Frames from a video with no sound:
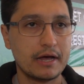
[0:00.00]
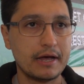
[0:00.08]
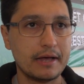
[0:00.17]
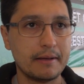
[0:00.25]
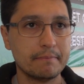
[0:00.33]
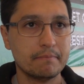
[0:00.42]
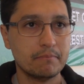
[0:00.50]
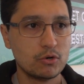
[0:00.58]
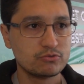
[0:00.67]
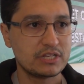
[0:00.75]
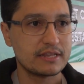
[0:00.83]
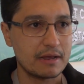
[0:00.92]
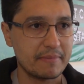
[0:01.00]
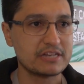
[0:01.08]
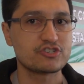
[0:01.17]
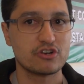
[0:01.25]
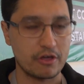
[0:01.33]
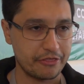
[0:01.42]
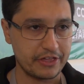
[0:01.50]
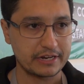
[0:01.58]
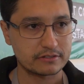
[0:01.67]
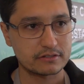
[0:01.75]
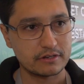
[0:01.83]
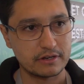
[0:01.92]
um, multi-dimensional things.